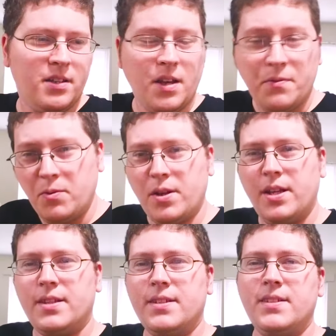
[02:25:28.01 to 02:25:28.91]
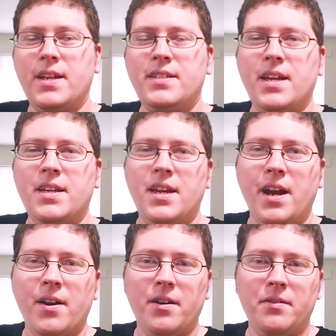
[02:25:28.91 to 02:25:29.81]
Definitely want to get this thing taken
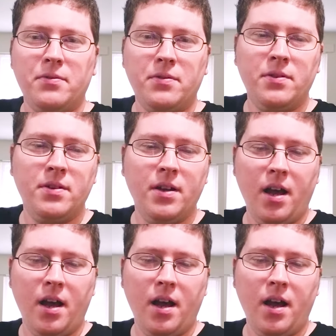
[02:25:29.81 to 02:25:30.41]
care of,